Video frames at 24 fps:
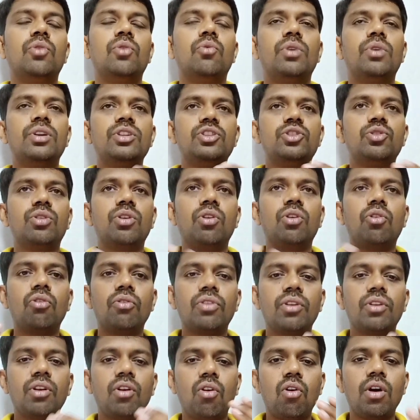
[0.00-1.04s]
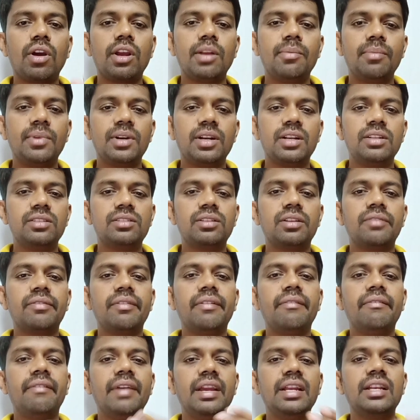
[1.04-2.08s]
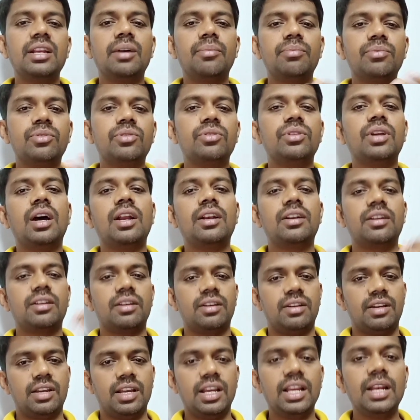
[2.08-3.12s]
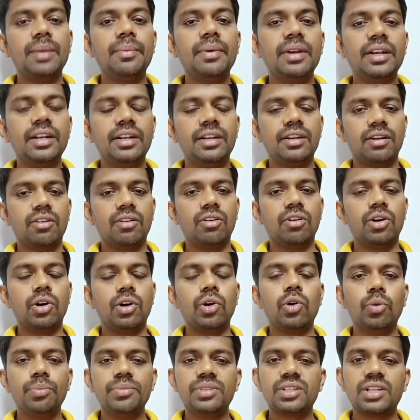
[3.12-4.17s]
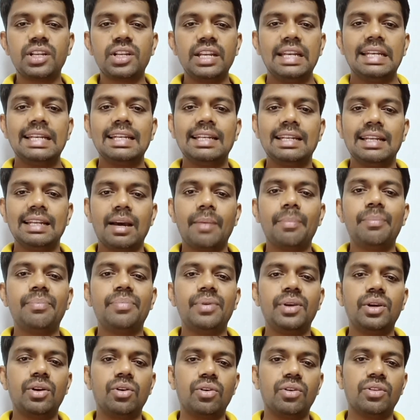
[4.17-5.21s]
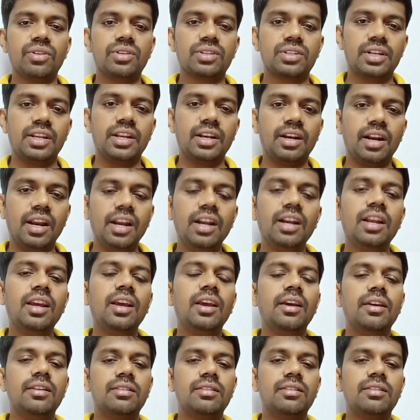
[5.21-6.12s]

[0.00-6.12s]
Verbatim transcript: once you click on the login buttons, it will wait up to that element or home screen appear on the screen, right?